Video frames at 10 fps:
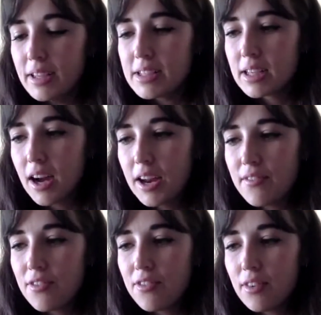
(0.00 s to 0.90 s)
to kind of
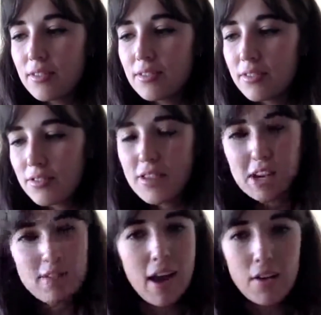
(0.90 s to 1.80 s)

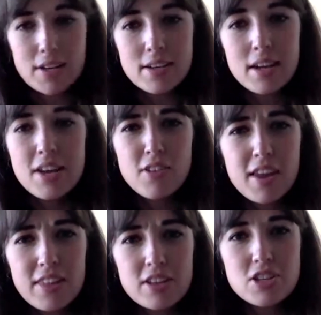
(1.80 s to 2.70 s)
figure out, and
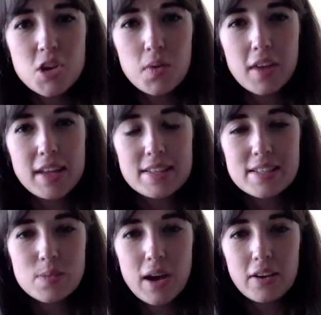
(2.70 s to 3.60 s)
great thing to do with kids
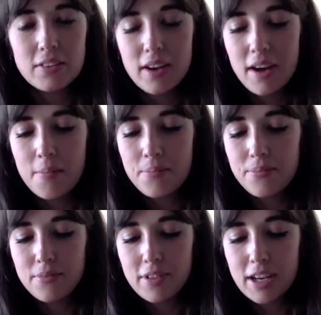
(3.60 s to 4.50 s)
as well.
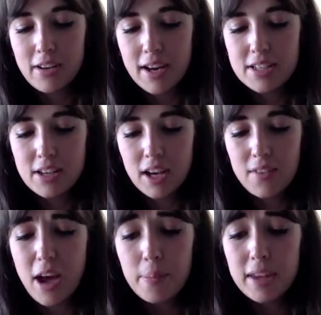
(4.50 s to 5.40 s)
Really great to kind
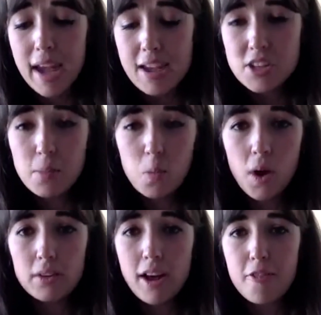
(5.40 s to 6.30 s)
of help engage them with
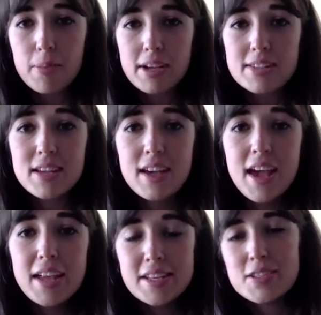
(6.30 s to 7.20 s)
wildlife, because
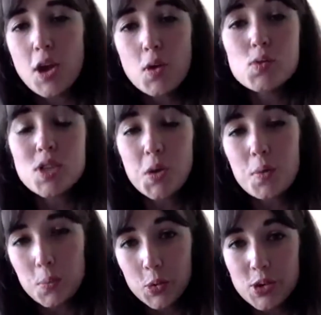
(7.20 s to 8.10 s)
it is so
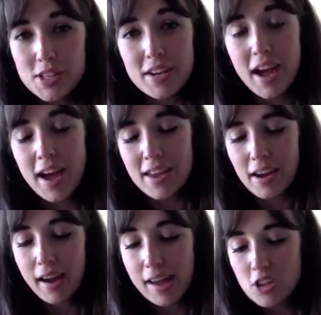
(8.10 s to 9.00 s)
important at a
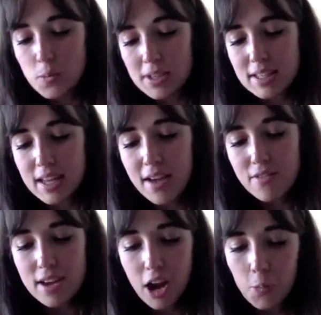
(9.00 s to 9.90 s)
young age, because I think
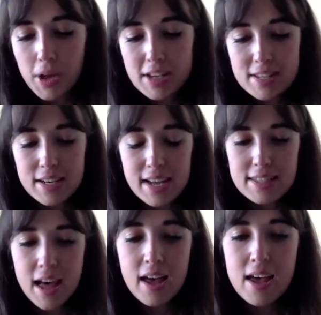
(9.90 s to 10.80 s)
every young person has
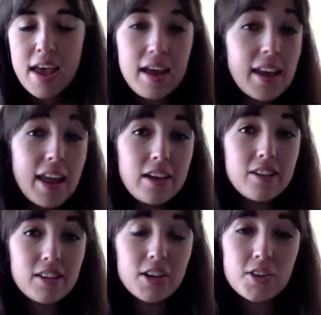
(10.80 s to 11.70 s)
that innate
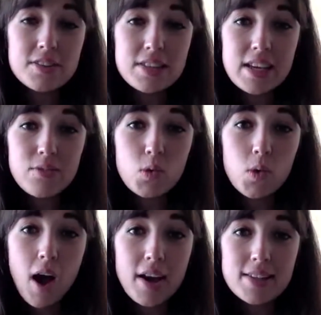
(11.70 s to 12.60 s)
curiosity of all
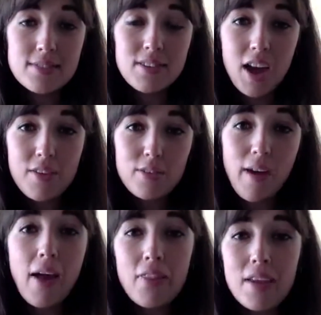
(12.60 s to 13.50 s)
kinds of life
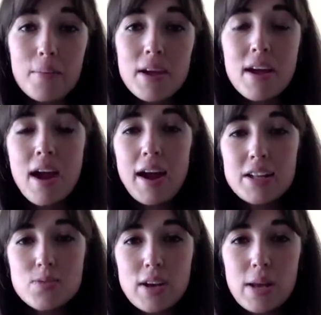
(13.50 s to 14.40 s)
around them, and
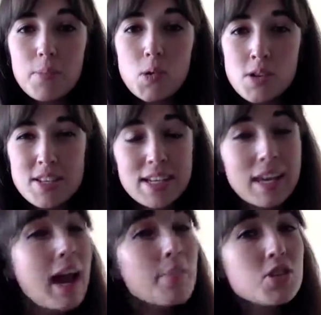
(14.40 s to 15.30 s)
it's really important to
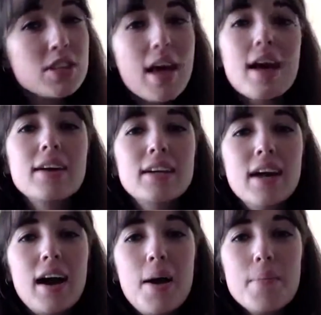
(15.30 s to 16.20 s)
capture that.
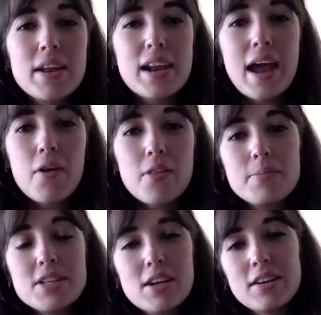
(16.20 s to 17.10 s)
And allow
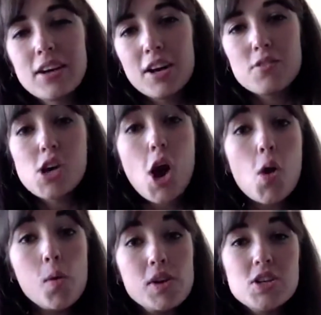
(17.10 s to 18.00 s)
them to kind of
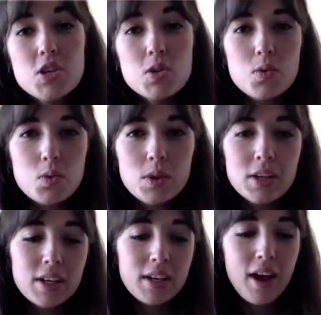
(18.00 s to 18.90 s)
go and do,
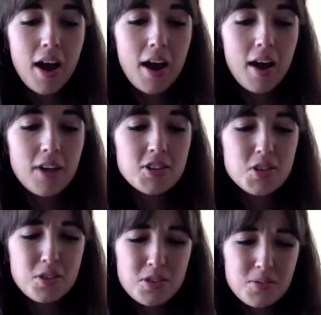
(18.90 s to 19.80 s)

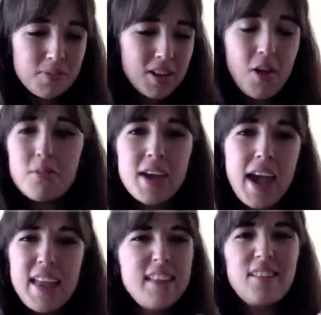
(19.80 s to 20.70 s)
you know,
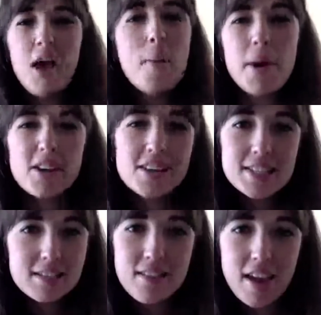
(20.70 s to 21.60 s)
get in
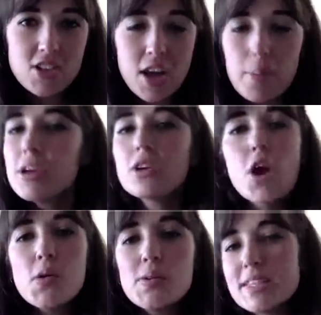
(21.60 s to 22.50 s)
amongst nature, put your
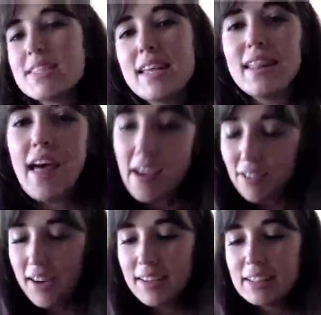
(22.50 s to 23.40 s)
noses in there
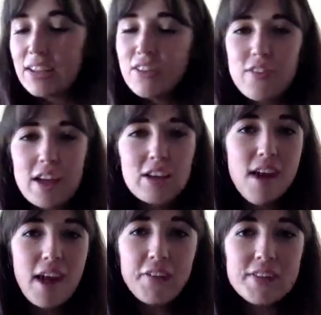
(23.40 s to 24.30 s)
and feel
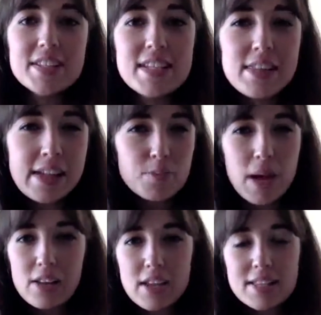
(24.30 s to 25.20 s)
around and see things,
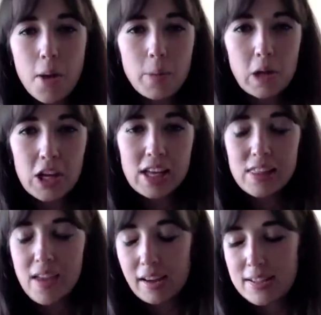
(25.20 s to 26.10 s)
pick things up and look
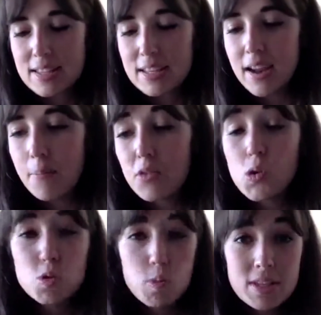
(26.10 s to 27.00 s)
at things, and of
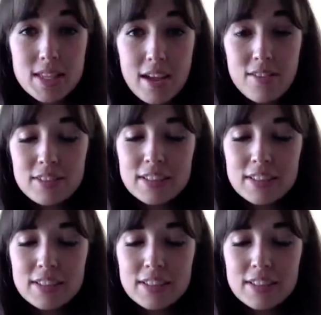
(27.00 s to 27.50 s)
course be safe,